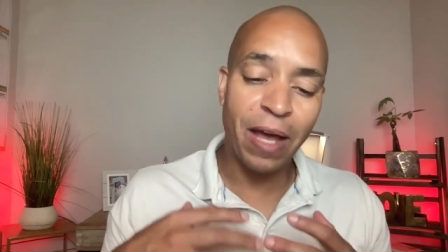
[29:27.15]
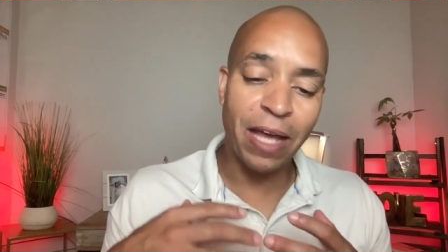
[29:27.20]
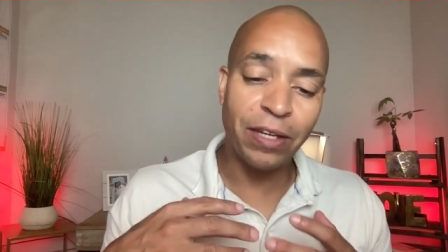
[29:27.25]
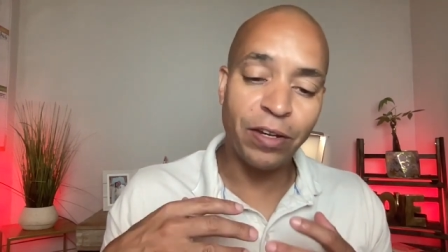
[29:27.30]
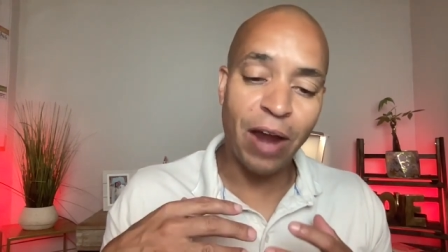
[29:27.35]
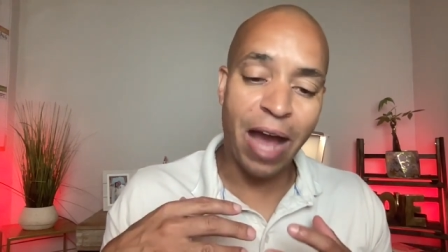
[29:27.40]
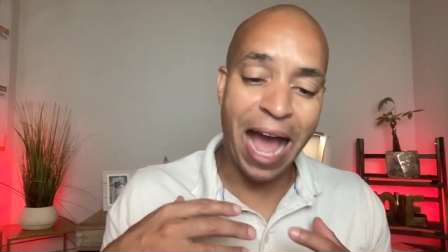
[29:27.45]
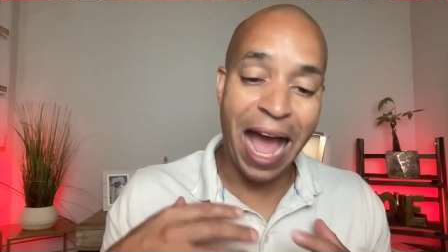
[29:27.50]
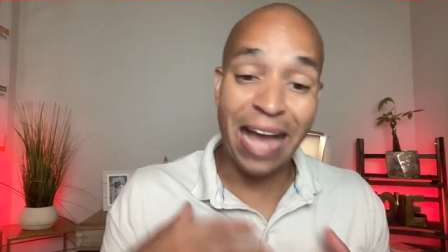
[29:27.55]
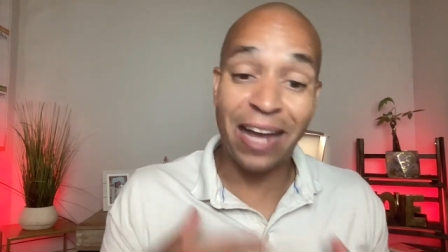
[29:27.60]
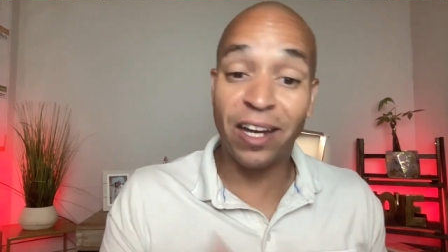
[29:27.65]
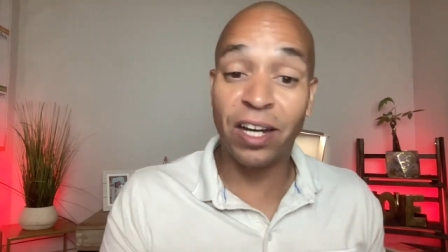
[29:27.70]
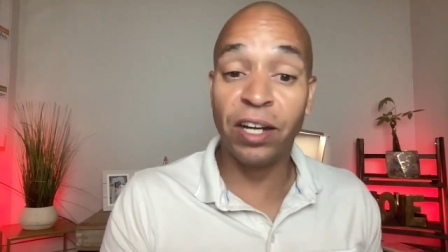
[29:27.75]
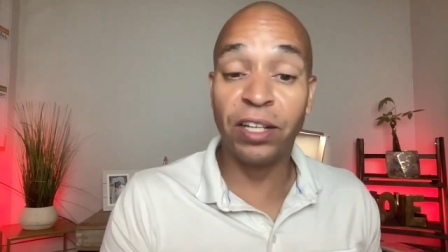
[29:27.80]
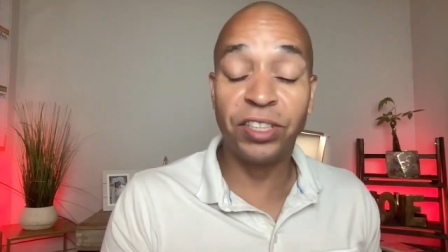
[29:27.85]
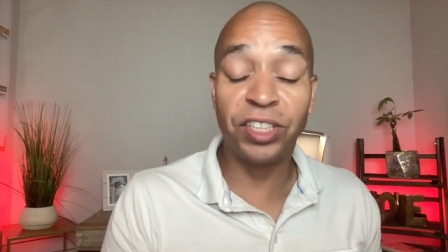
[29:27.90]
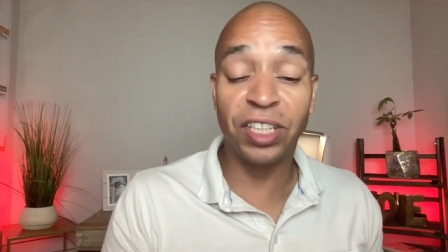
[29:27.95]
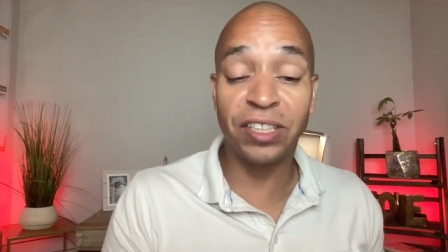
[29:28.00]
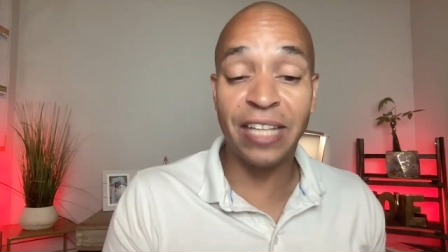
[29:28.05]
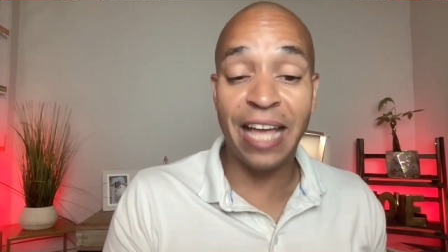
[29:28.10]
you know, I
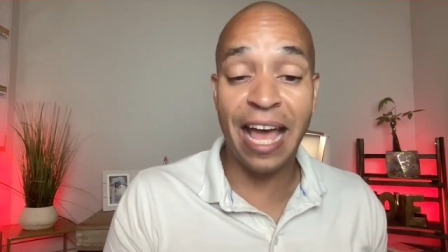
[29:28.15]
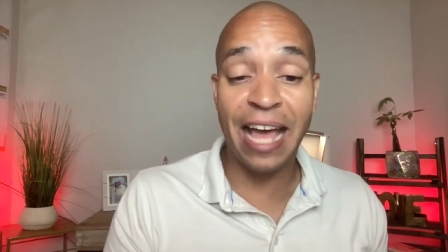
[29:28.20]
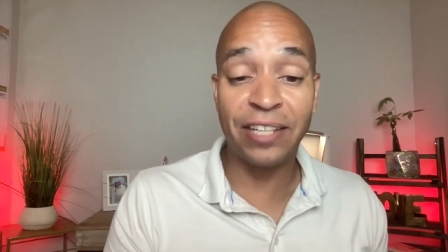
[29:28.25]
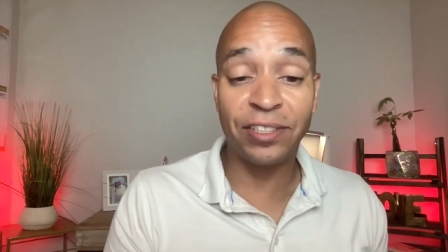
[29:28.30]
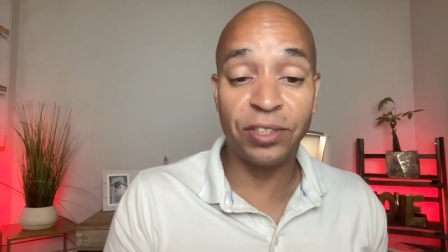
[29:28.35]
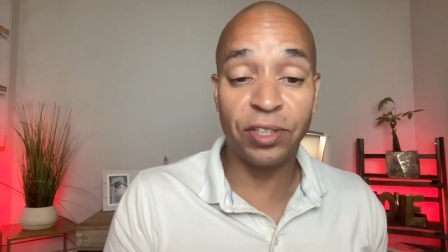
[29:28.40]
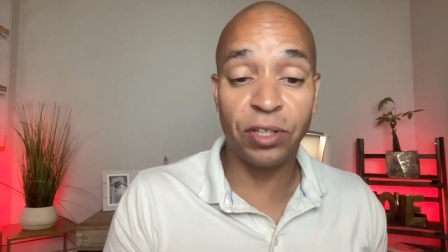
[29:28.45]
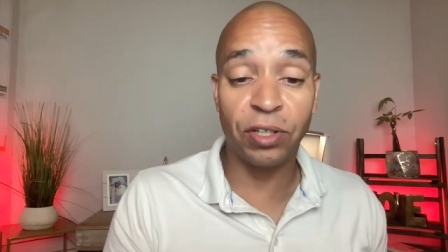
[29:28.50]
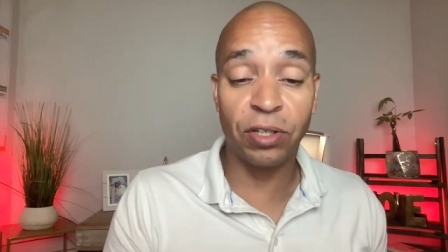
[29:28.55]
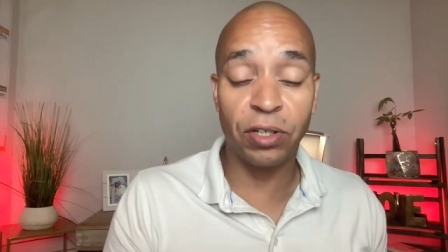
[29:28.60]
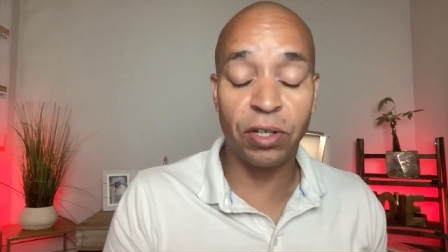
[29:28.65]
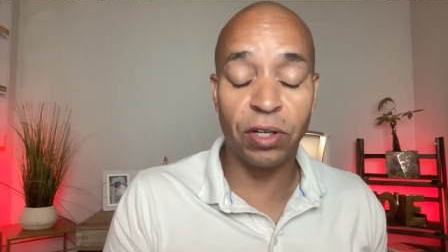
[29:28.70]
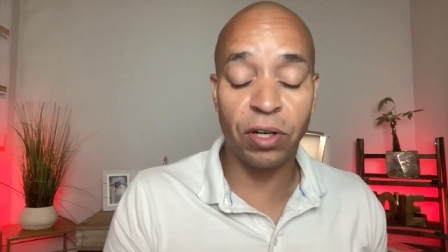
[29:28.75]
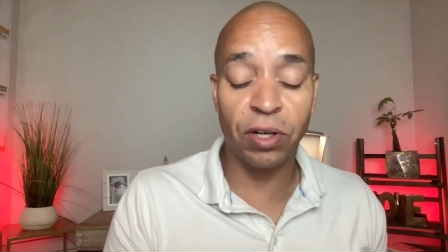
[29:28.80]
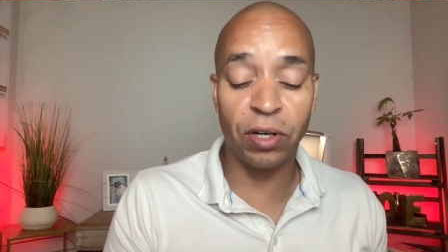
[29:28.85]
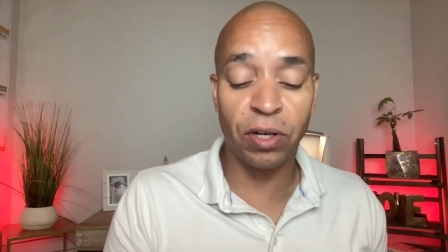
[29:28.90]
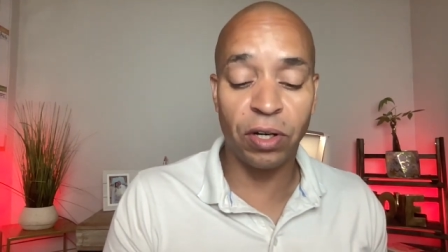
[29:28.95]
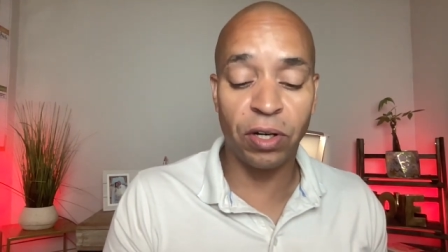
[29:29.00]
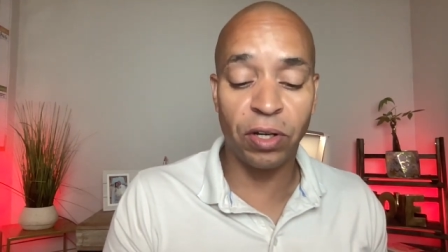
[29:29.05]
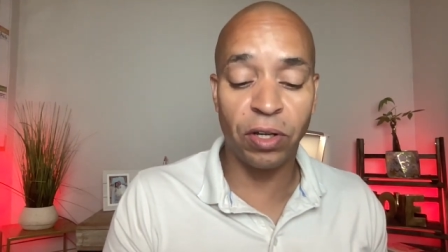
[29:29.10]
could just answer her,
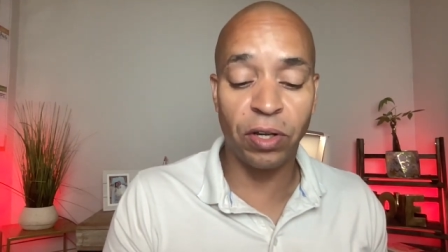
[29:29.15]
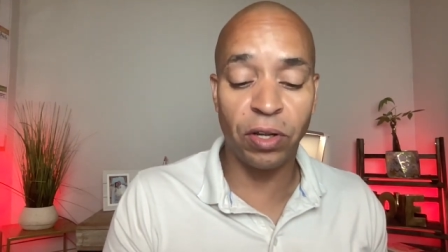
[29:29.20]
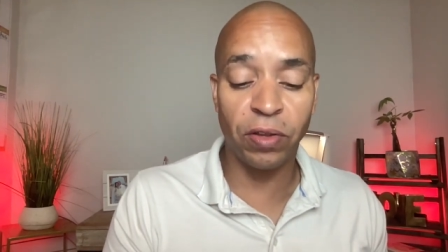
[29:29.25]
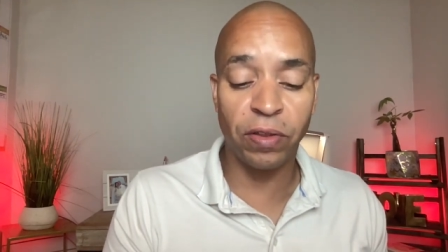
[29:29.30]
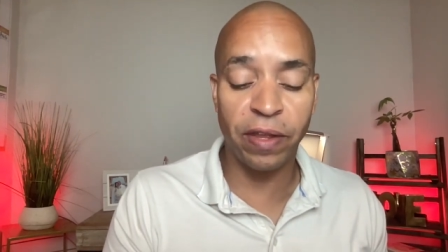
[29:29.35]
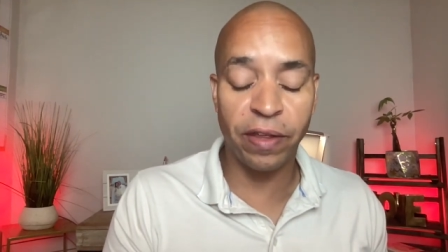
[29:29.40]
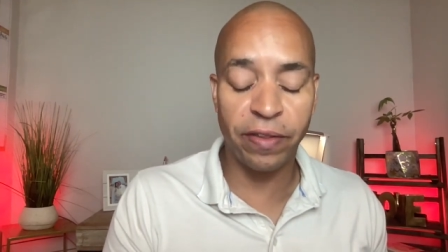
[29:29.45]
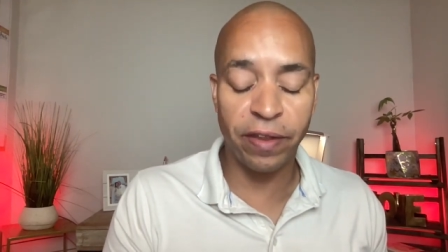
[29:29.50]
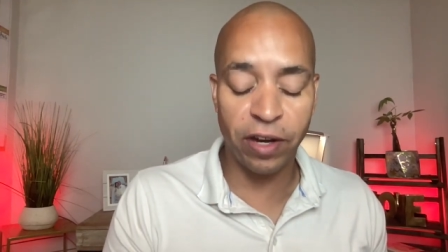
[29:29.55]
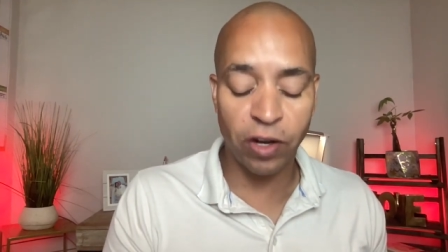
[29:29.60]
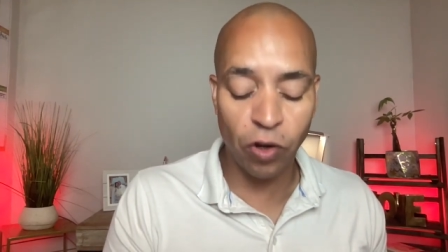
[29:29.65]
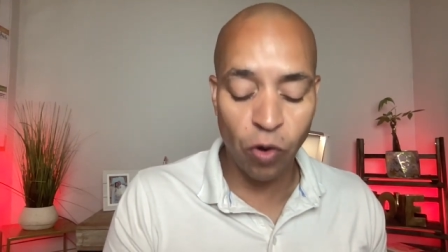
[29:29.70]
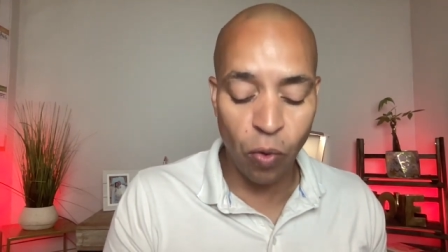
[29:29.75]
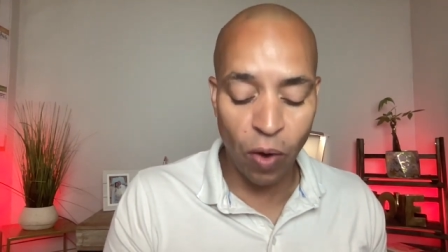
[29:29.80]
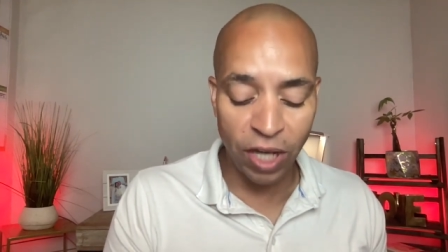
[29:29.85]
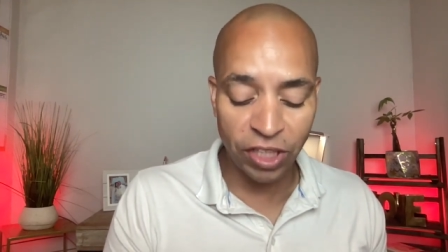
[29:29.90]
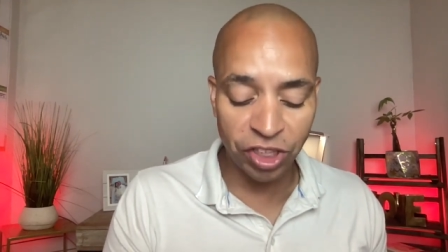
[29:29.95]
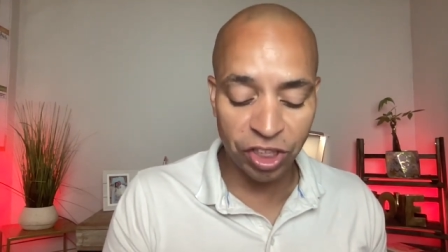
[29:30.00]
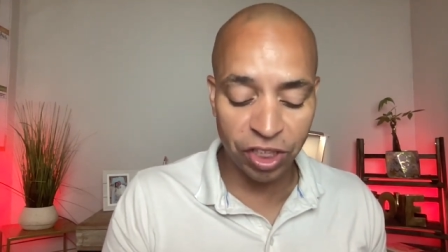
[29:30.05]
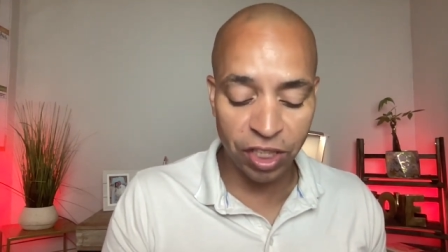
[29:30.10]
her, her, their
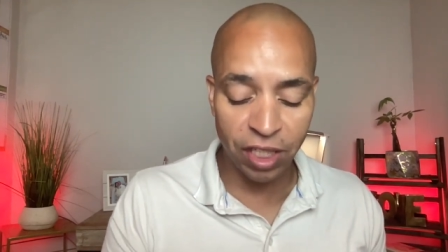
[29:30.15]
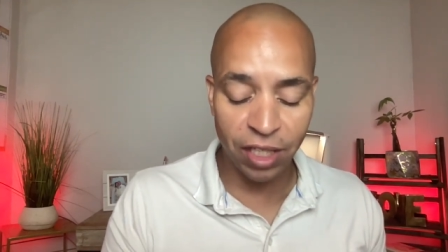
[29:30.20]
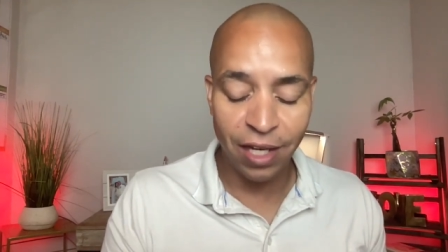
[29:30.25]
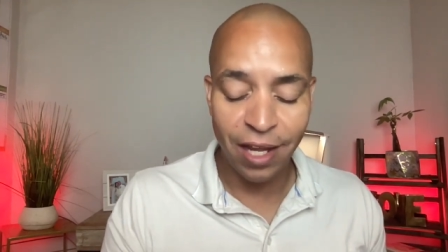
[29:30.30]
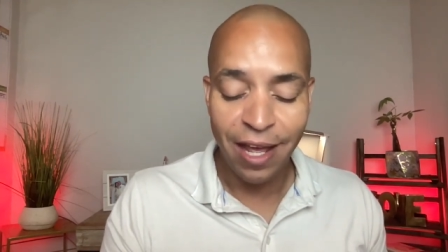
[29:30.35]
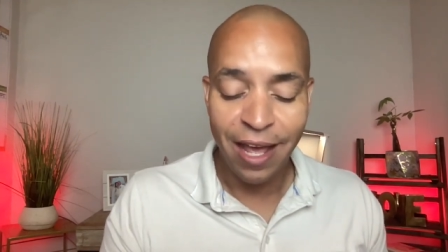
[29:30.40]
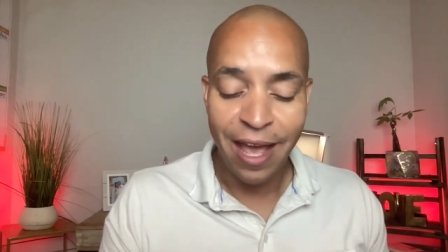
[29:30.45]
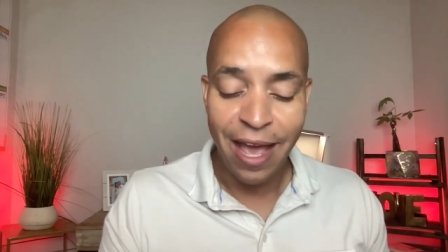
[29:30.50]
question.